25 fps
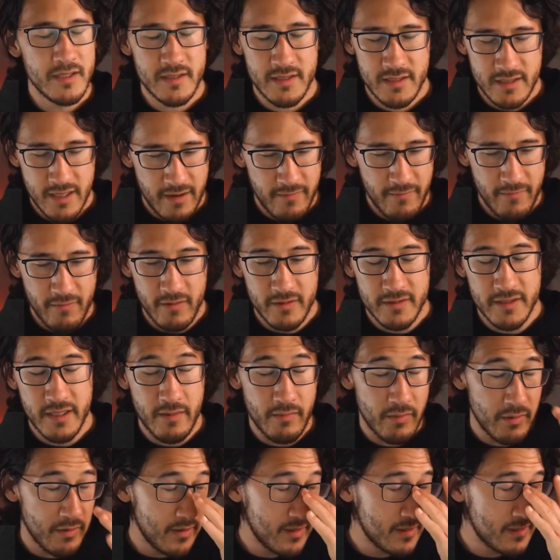say, for
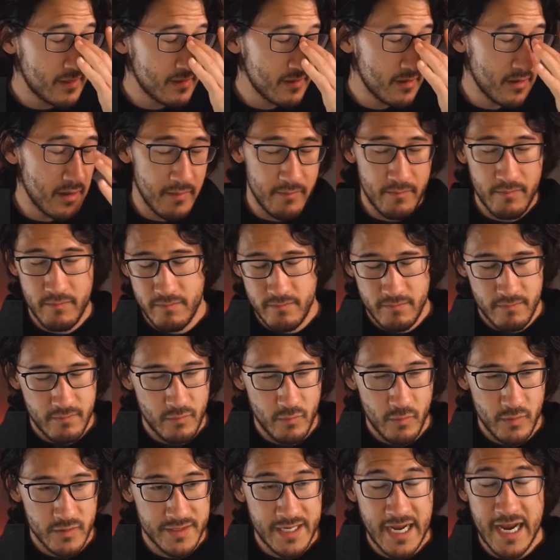example, this clip
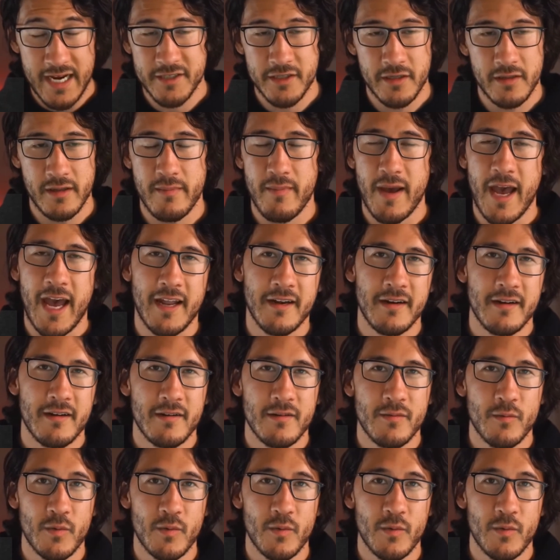was actually bad,